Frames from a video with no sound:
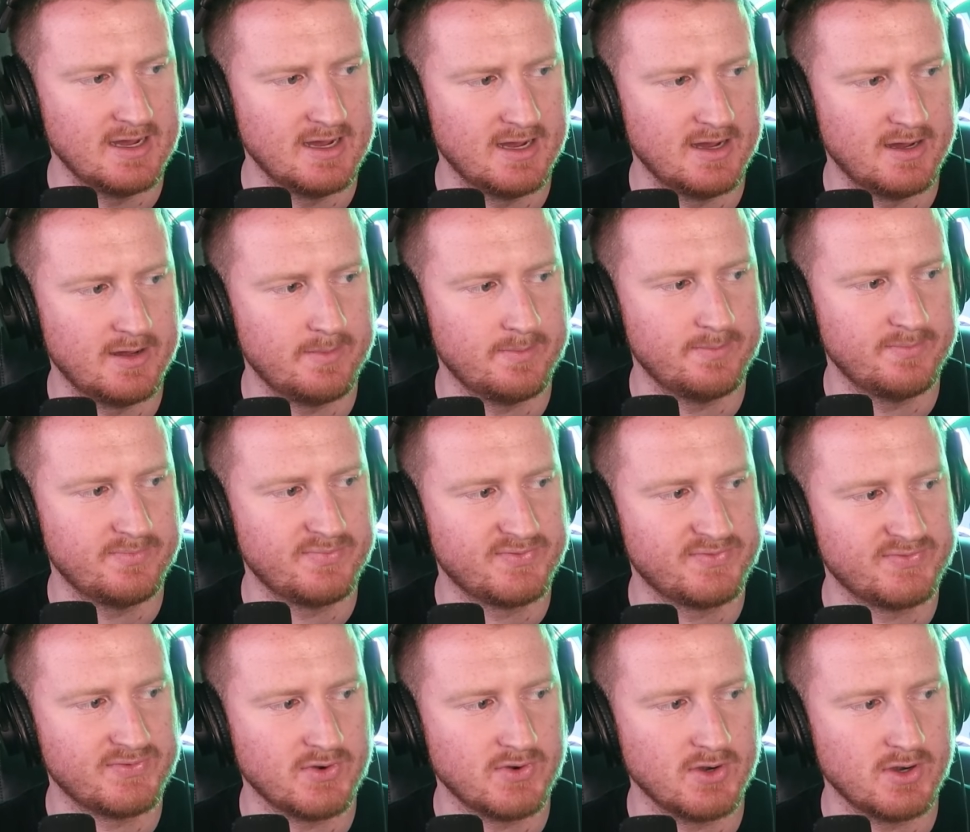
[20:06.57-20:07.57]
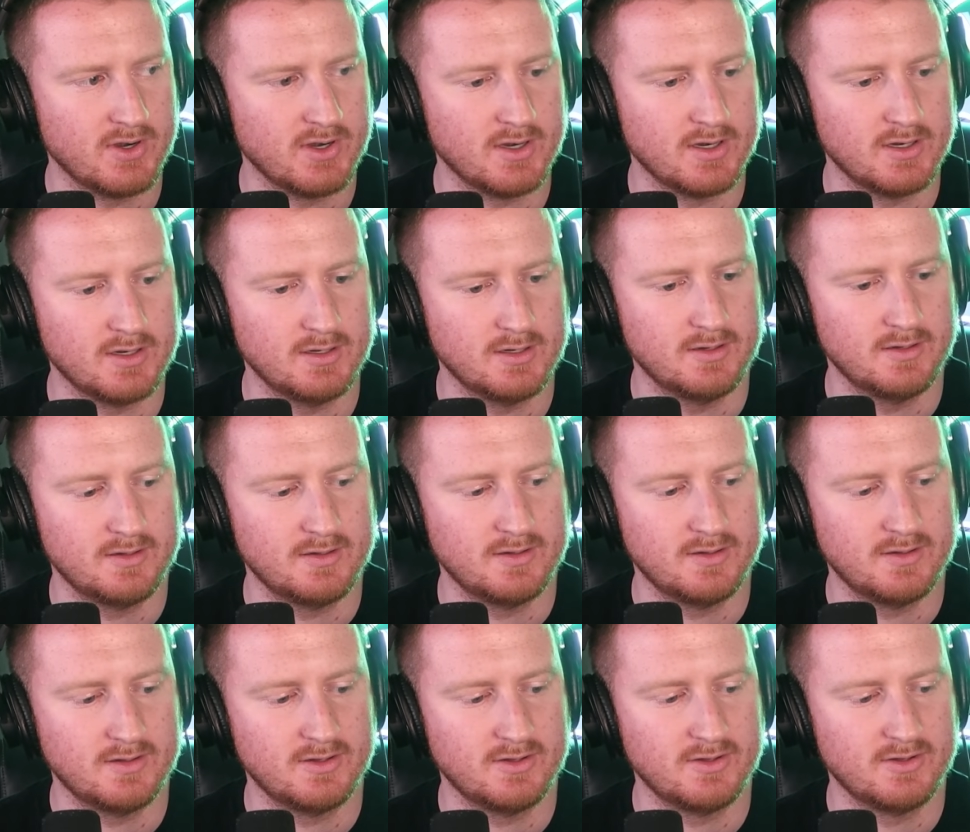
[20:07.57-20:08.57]
So
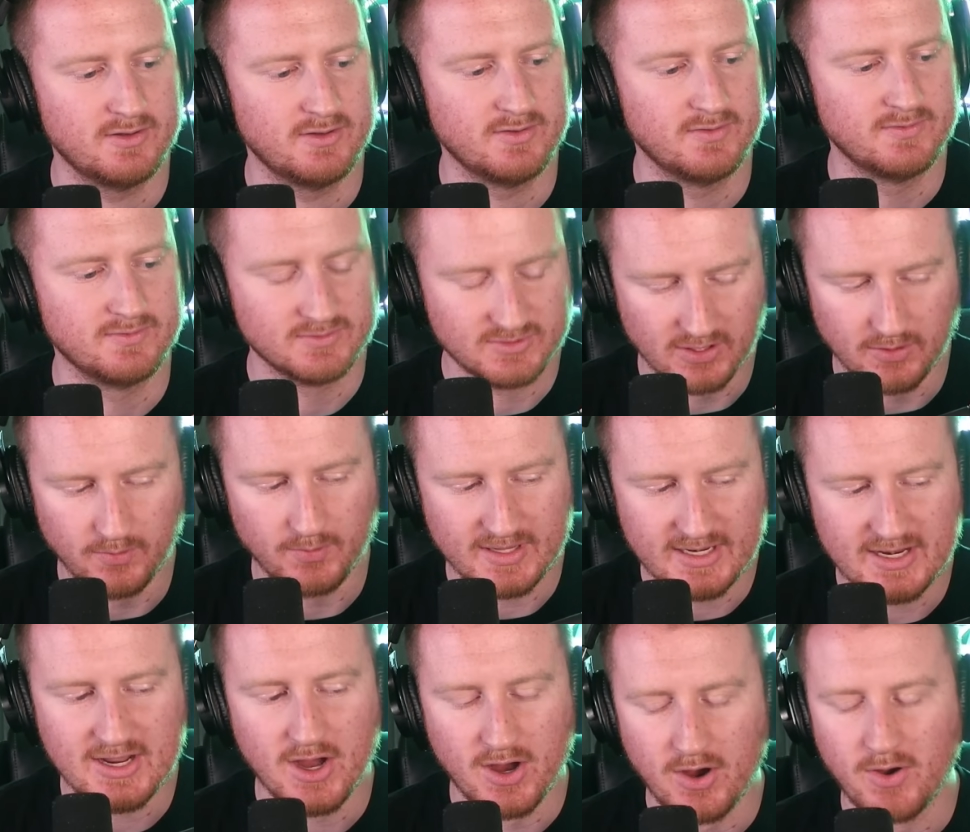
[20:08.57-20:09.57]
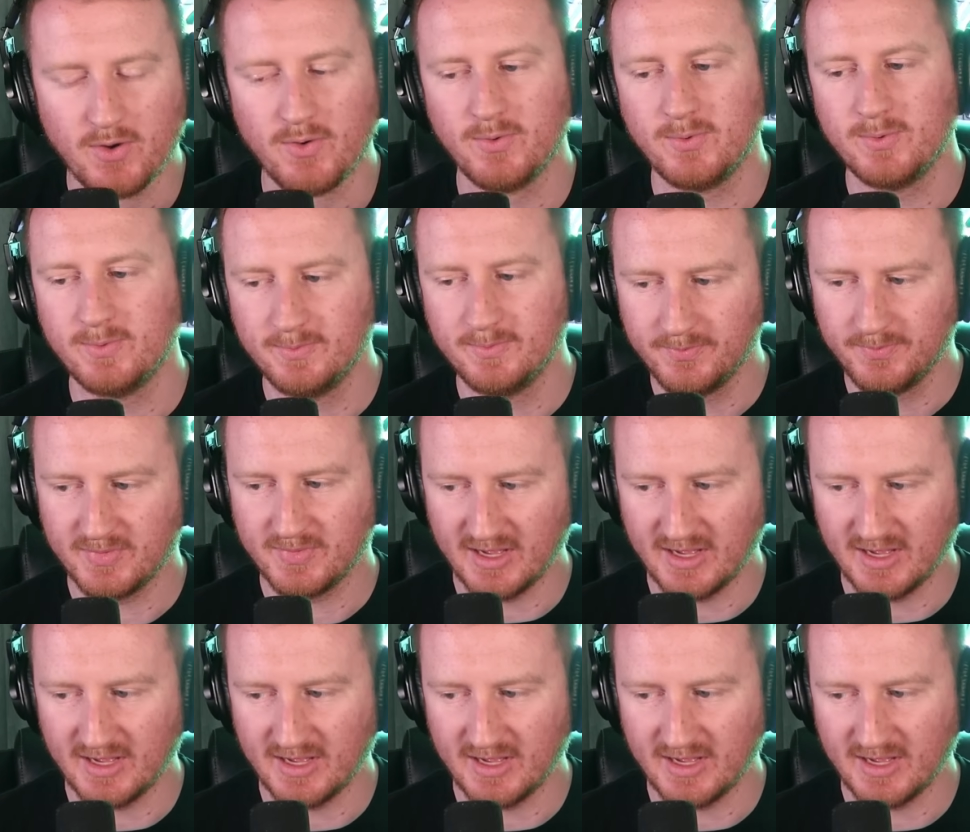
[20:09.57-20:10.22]
we know